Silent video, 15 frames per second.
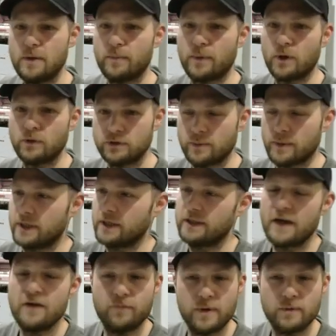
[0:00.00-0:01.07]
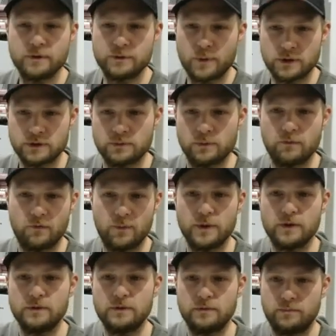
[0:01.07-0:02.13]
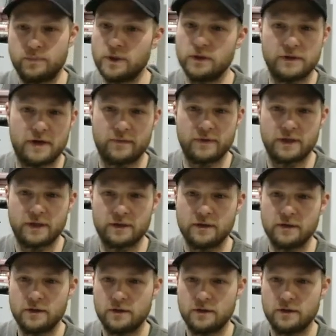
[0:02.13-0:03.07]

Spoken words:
but ultimately they've been responsible for building everything.